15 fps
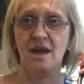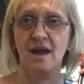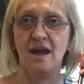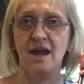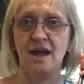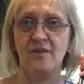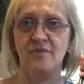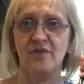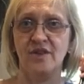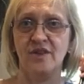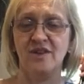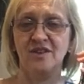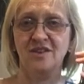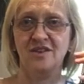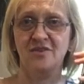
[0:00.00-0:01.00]
and
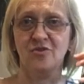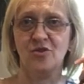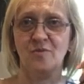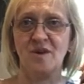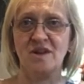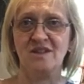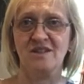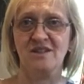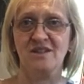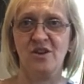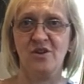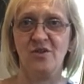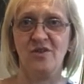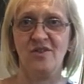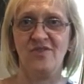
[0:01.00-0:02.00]
the augmented
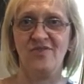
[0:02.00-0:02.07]
go